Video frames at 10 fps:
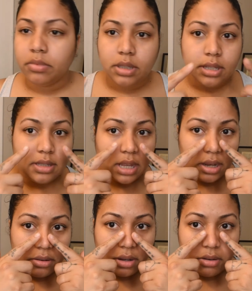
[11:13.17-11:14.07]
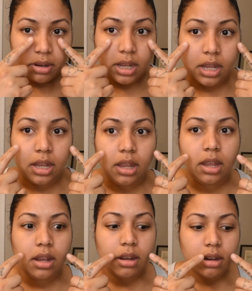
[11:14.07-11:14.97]
This area right
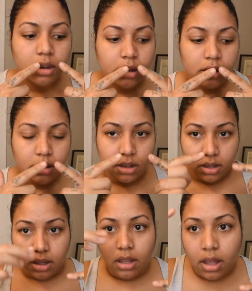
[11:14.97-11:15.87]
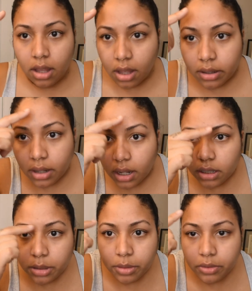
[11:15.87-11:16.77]
here and a
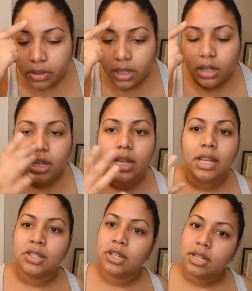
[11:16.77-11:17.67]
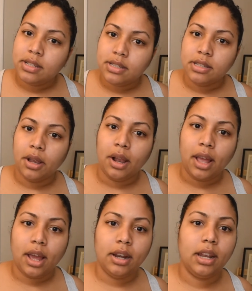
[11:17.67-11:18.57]
little bit of here itches.
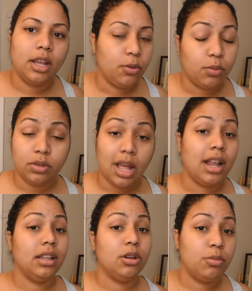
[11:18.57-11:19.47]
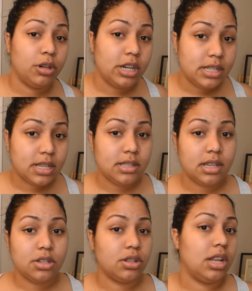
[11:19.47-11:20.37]
Kind of like that little burning
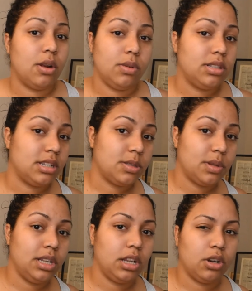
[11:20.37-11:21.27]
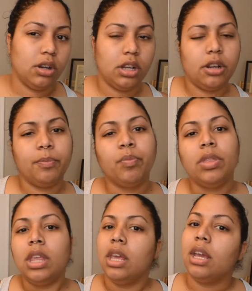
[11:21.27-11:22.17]
sensation that I was explaining earlier.
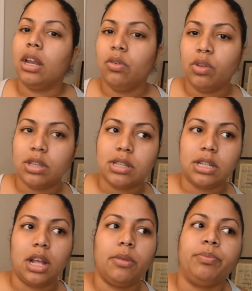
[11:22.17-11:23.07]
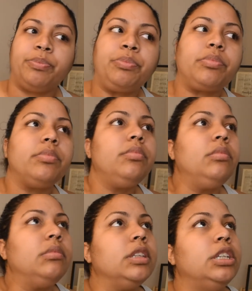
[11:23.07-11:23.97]
Kind of feels like that.
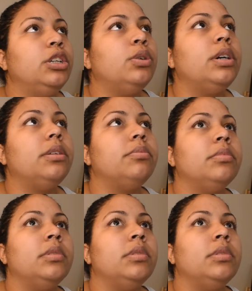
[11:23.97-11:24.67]
You know what?